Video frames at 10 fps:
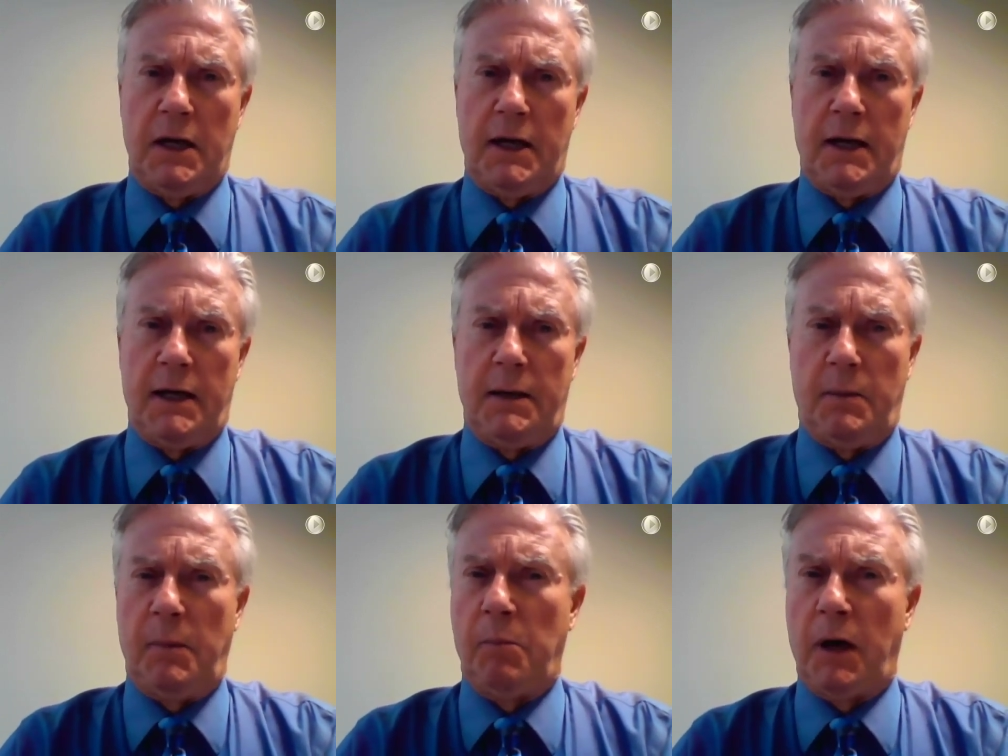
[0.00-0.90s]
Uh,
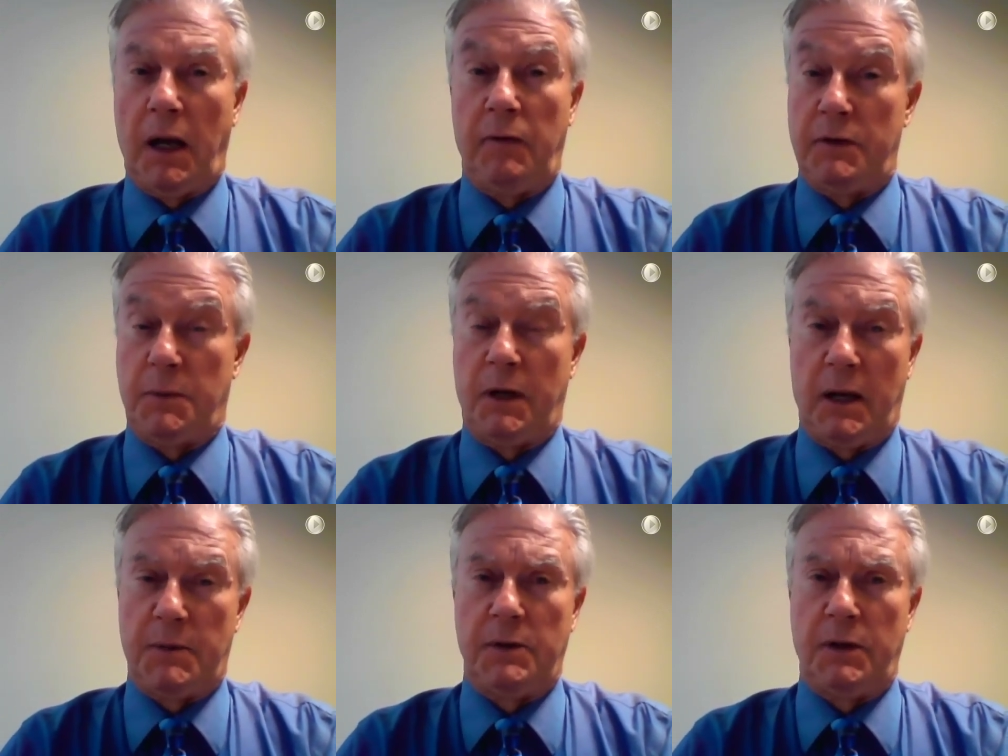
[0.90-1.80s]
my life has been
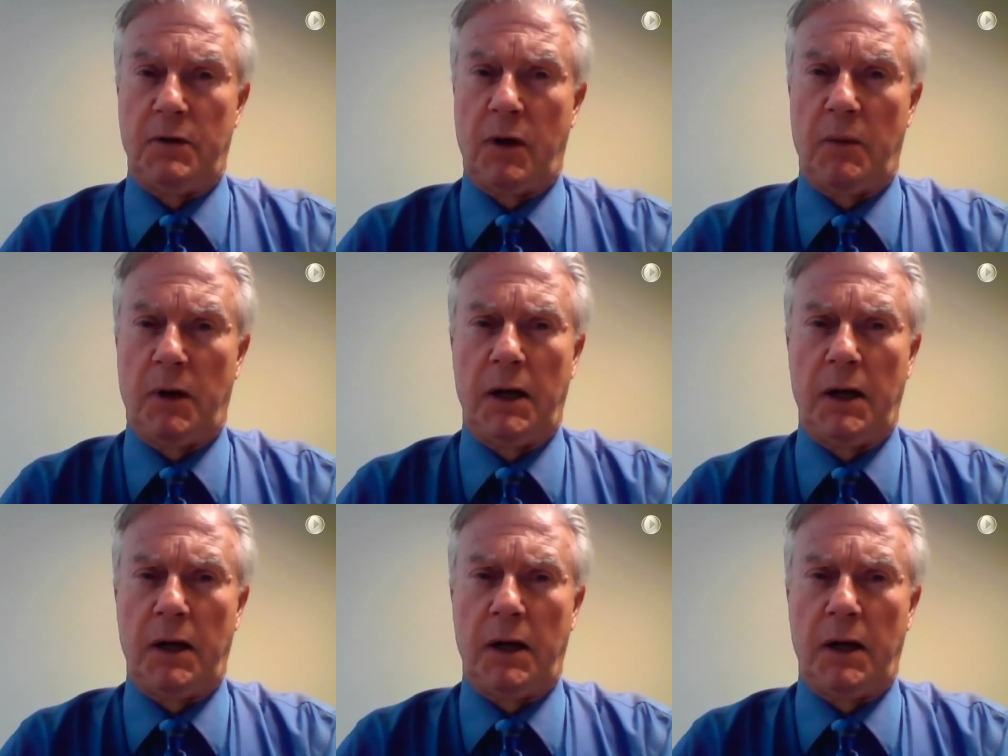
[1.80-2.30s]
absolutely incredible.